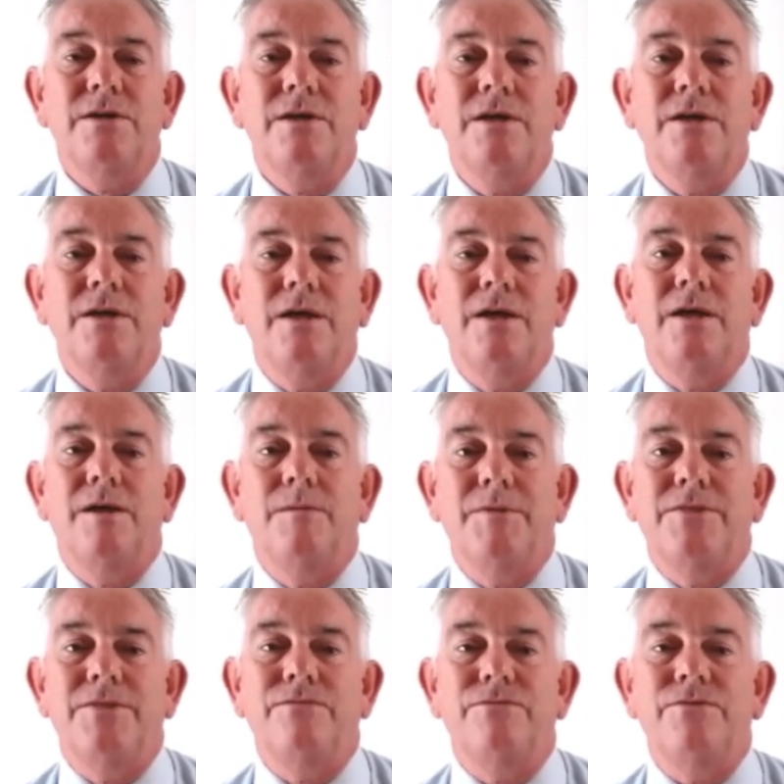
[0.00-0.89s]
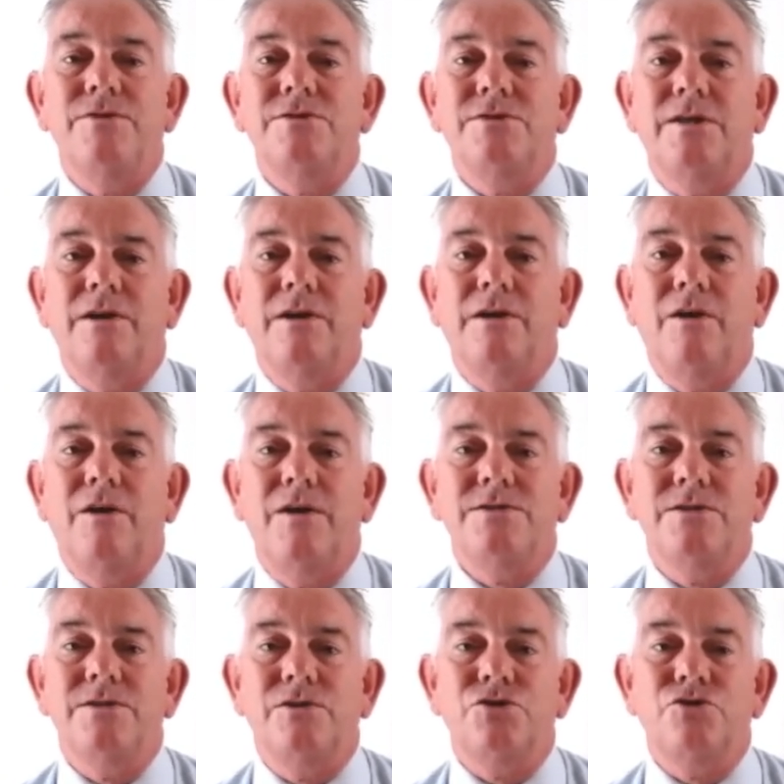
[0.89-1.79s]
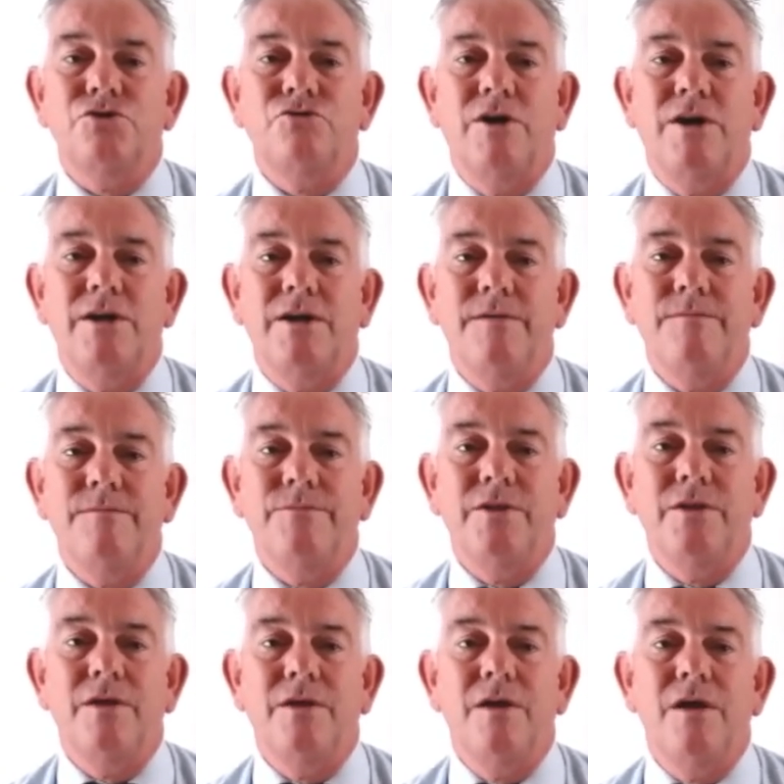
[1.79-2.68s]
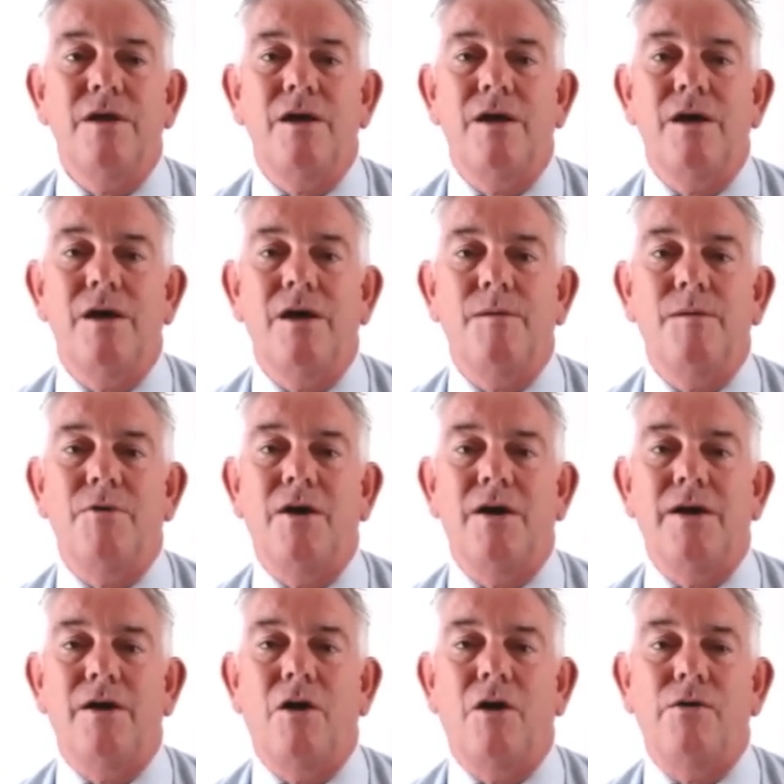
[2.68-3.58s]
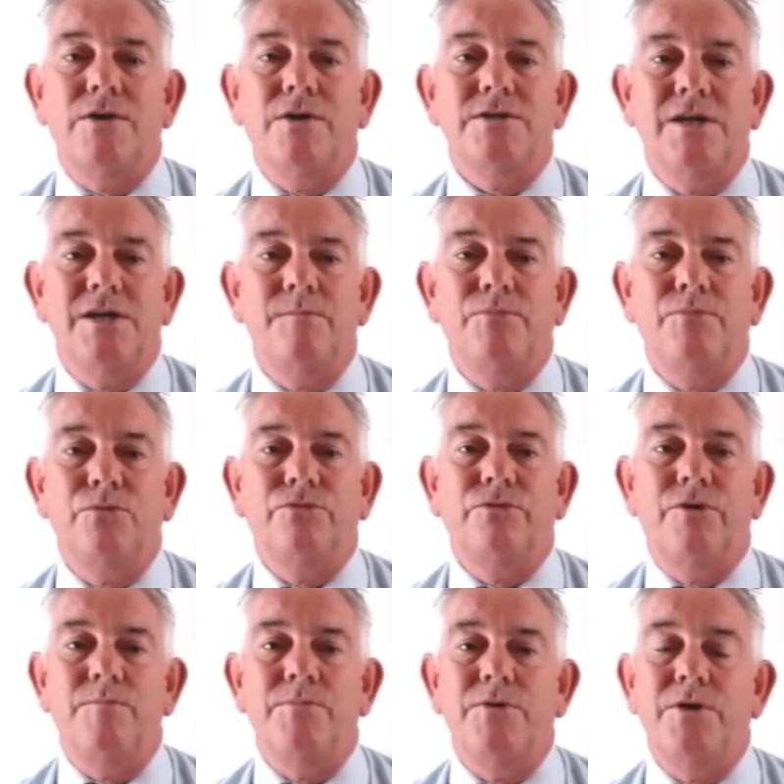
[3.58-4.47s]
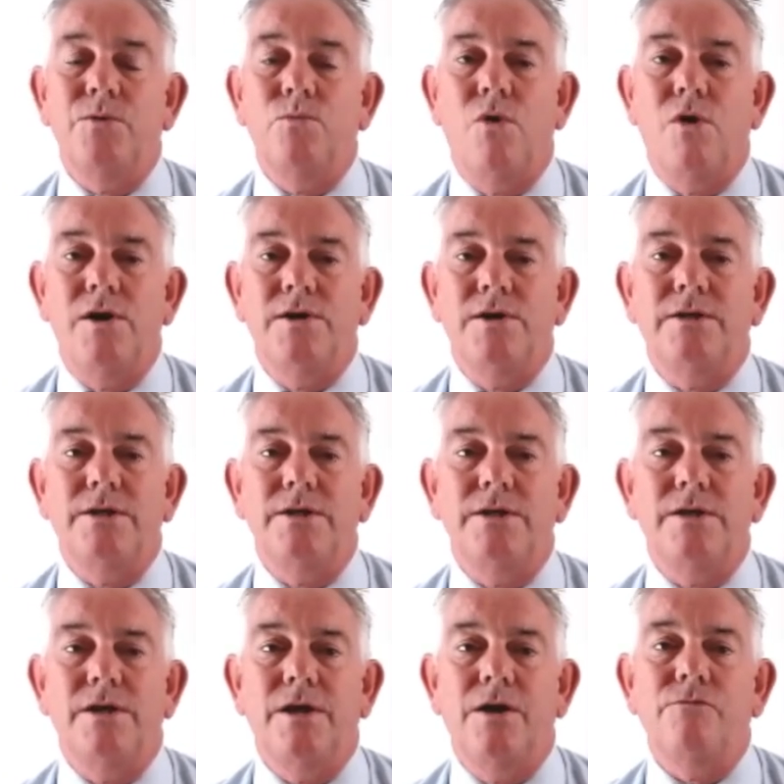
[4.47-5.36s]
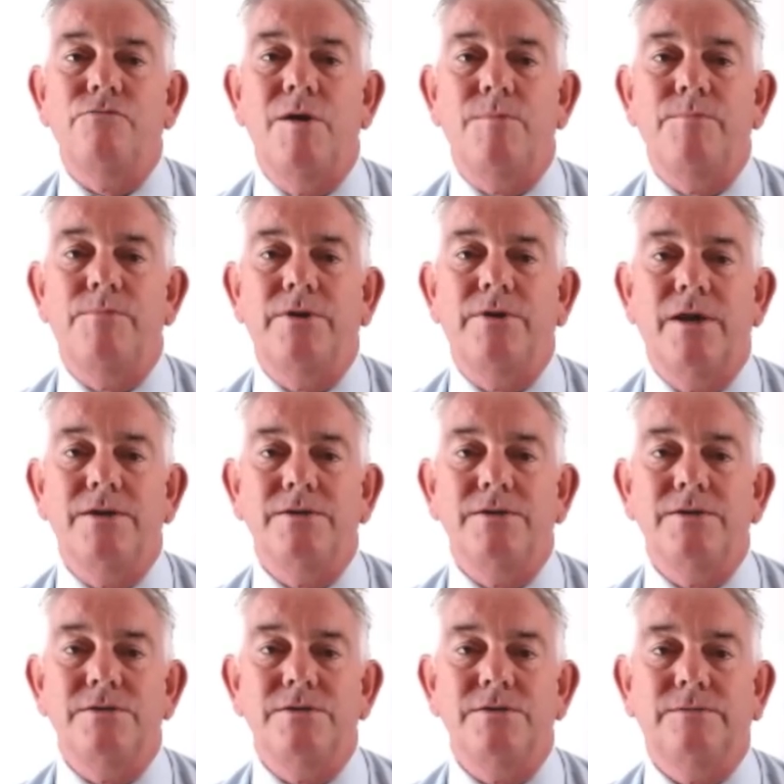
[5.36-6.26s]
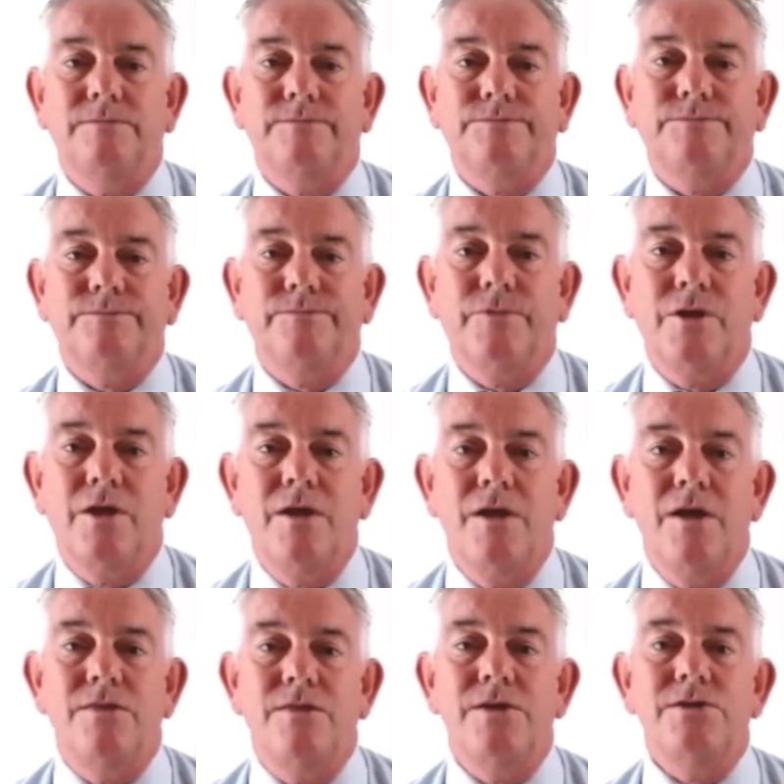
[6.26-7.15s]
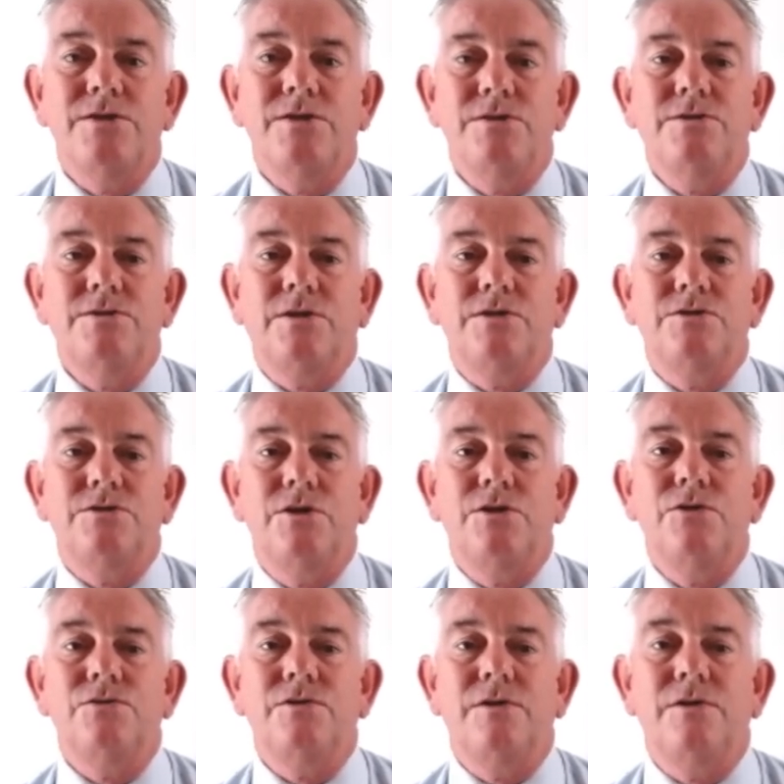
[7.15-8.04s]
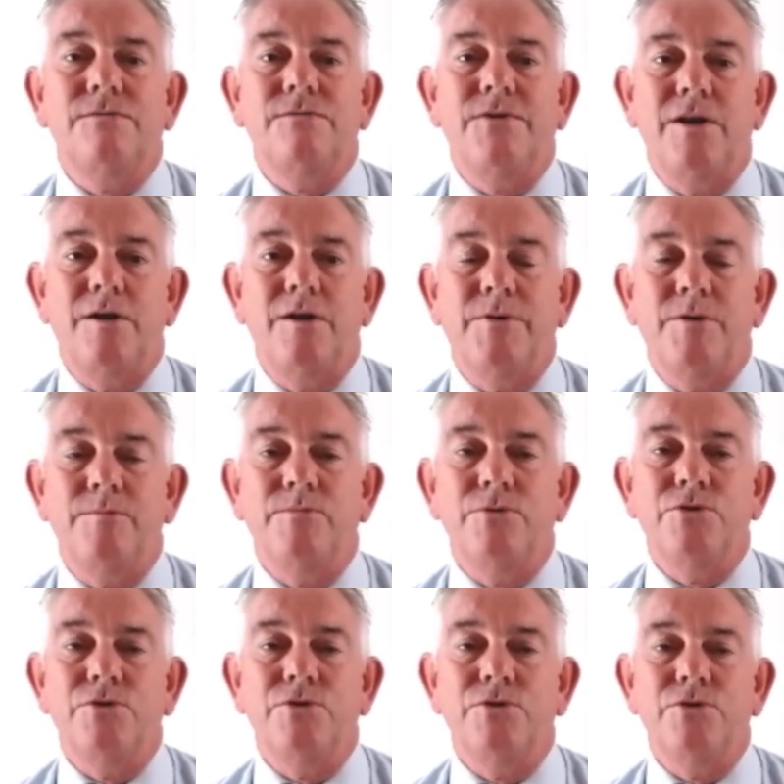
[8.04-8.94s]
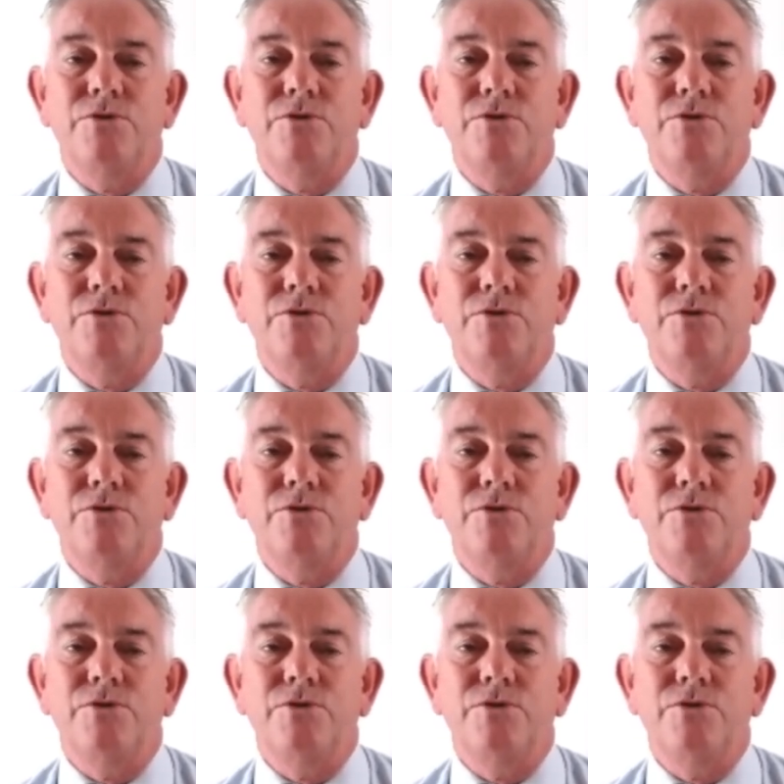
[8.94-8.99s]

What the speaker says: and the Fintel Alliance in Australia are examples that are being widely replicated. These need to continue to develop and mature.